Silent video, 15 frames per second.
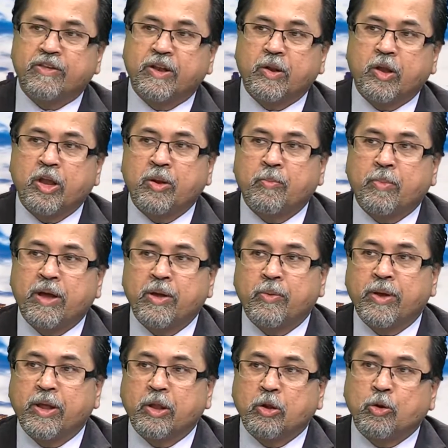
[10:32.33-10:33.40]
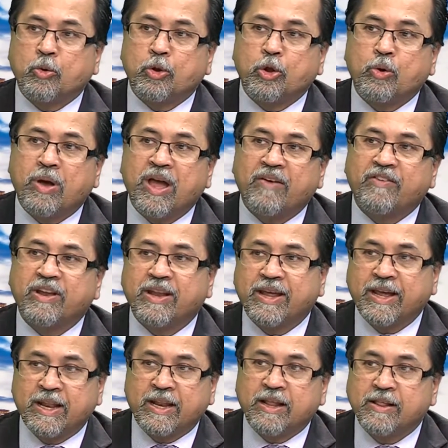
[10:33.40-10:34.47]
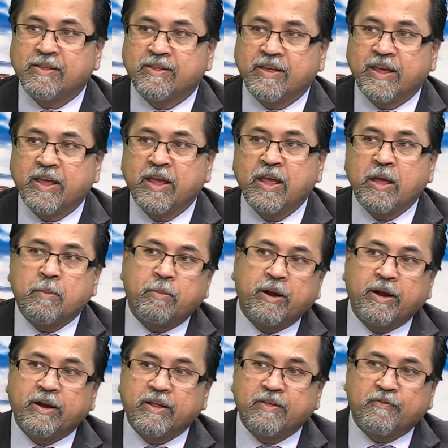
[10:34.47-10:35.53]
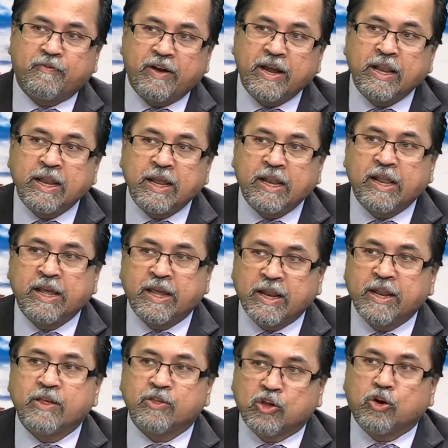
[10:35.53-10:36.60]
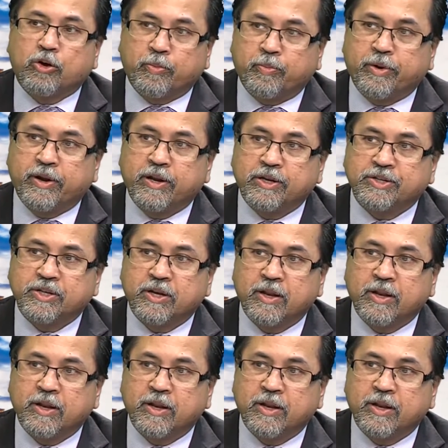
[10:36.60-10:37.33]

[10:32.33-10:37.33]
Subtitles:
in my way, you have an LLC, but it is filing like an S corporation.